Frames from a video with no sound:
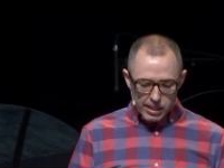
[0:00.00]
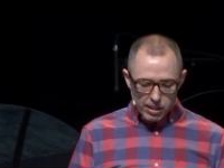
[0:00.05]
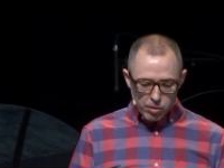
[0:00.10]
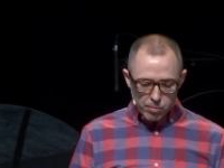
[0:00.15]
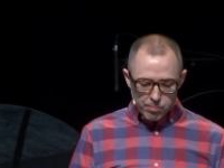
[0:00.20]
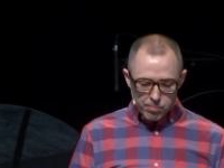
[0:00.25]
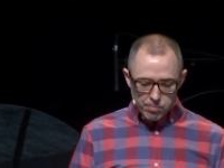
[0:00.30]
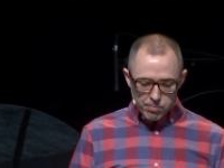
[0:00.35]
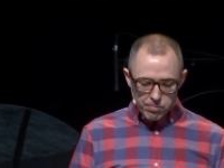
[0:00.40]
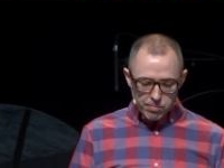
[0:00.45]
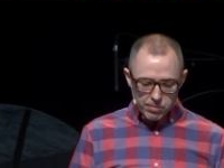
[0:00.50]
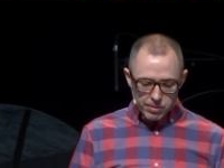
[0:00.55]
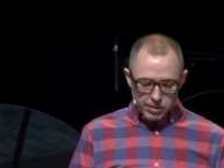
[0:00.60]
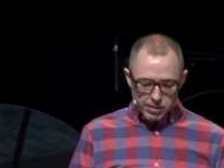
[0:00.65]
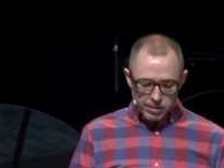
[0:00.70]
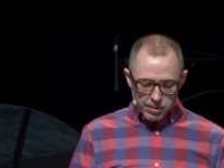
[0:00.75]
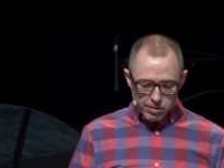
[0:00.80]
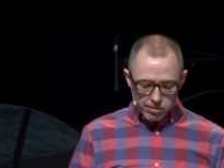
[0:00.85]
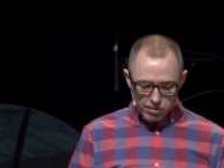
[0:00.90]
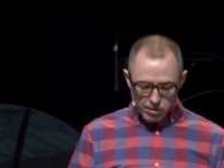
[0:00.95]
I hope
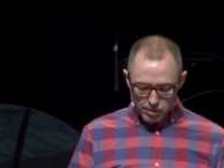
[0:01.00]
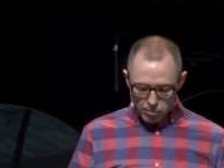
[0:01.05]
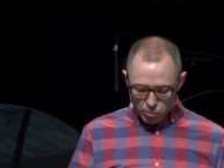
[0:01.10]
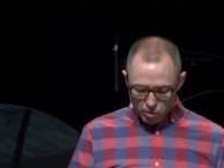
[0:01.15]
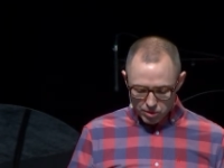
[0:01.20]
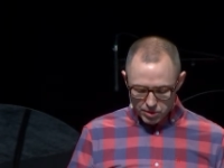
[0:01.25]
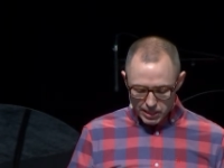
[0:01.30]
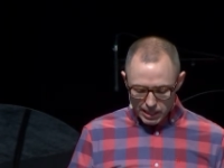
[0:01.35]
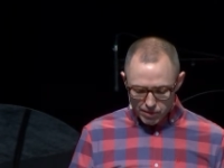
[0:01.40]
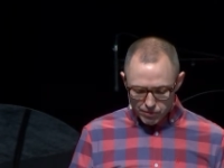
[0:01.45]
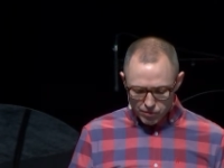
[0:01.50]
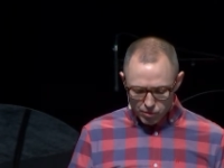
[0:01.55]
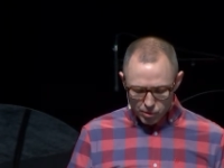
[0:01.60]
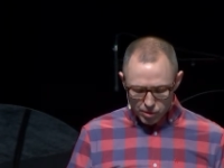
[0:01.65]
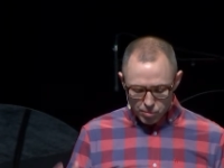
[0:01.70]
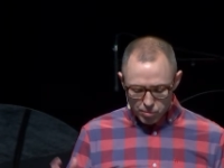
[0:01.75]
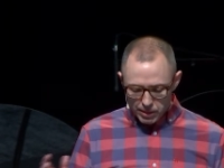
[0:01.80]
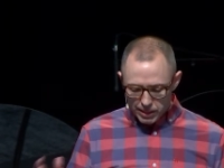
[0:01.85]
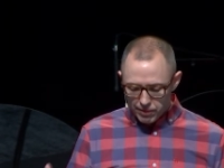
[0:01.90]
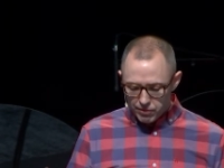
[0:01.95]
you know, it works out for
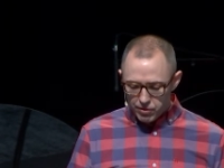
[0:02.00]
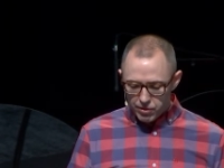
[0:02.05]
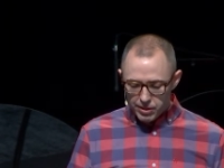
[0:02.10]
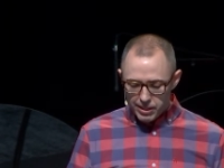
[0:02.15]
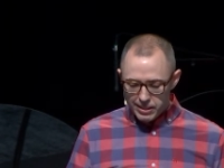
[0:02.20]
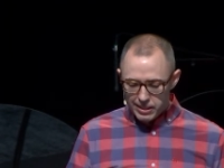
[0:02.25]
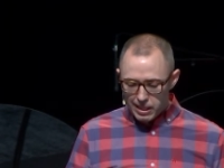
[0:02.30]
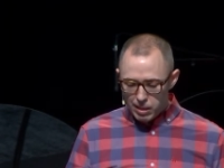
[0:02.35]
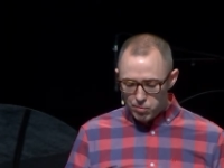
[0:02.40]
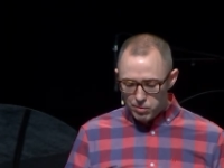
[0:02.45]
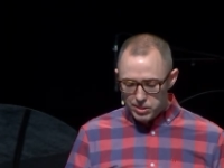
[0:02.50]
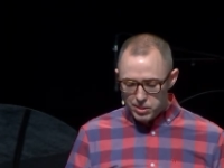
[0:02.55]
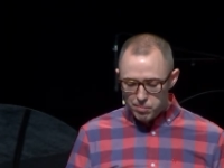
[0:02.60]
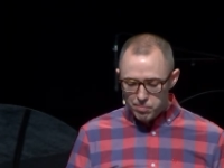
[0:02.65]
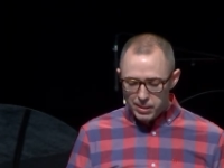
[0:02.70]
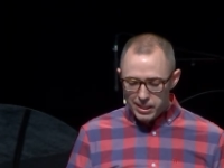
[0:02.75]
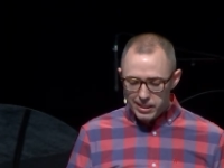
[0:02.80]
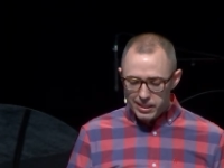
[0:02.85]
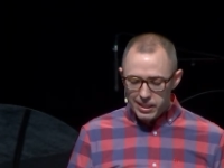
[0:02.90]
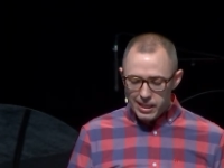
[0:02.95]
you, whatever. And then I went to
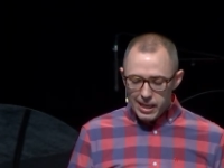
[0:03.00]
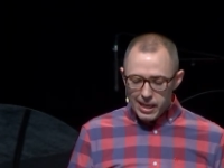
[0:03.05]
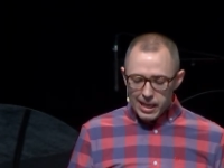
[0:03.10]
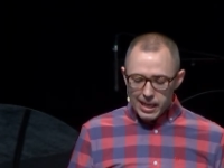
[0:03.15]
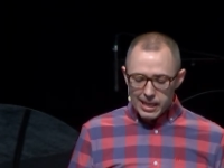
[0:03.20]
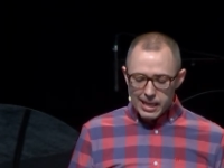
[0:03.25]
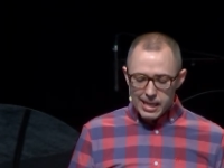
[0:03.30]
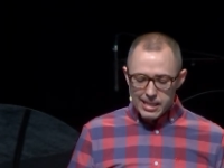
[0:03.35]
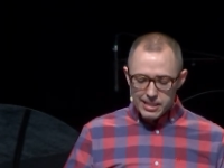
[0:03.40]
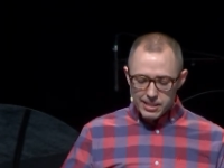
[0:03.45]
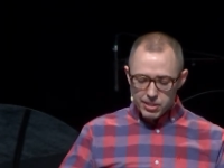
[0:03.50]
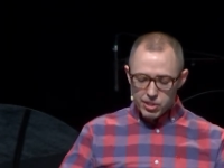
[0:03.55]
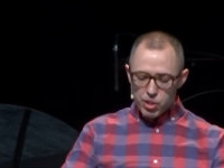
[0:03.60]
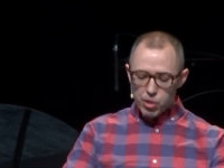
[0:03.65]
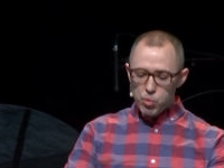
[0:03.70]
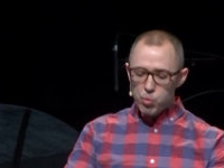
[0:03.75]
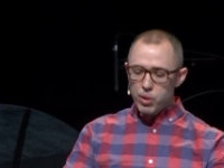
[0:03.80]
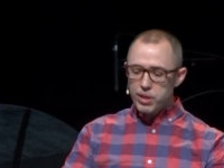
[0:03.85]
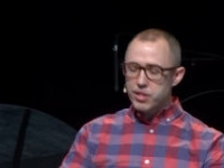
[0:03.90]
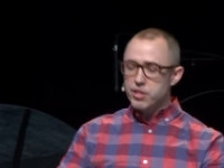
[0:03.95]
bed and I didn't
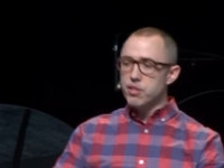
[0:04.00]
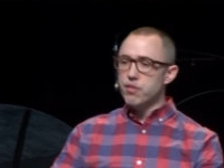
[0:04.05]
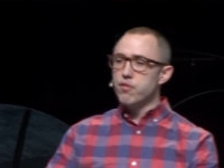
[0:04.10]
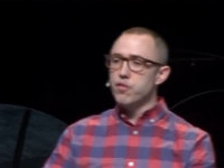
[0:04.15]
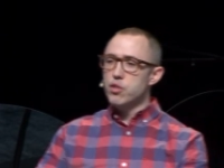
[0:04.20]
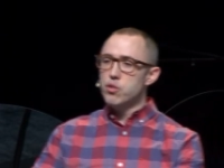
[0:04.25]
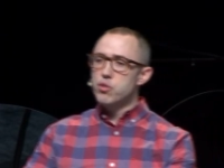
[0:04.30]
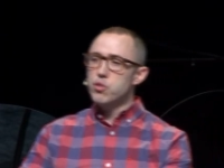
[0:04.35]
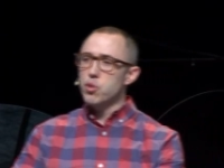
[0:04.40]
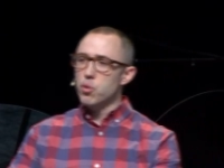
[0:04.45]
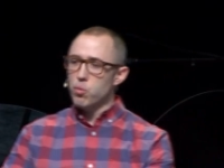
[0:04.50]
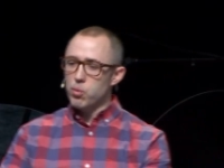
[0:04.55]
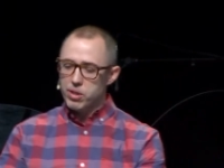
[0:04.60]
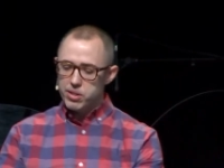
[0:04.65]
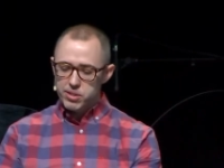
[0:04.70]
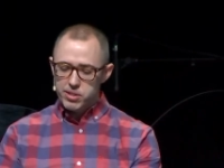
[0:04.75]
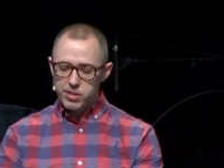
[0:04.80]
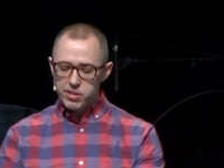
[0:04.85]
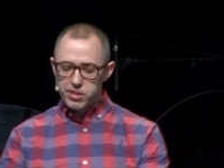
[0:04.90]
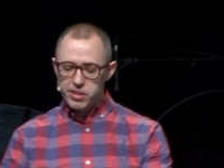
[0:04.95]
know what a diffuser
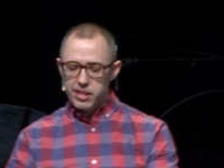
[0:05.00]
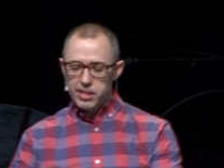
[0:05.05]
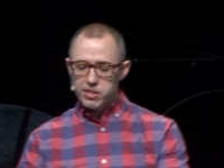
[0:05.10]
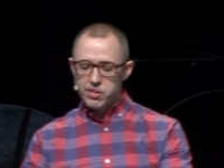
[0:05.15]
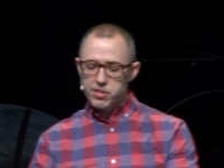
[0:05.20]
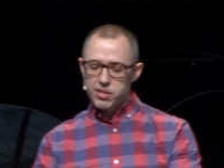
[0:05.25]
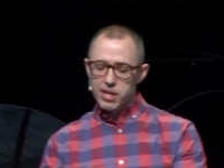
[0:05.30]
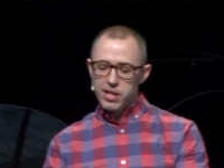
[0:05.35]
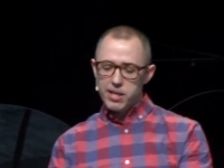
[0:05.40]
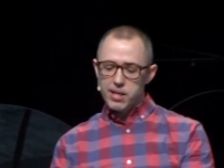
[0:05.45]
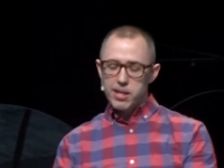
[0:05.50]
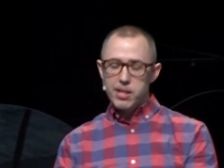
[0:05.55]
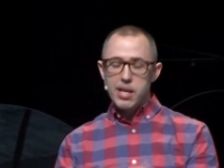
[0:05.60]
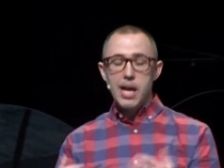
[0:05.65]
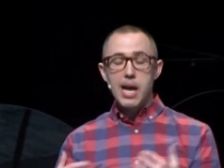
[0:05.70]
was. It's, it's, uh,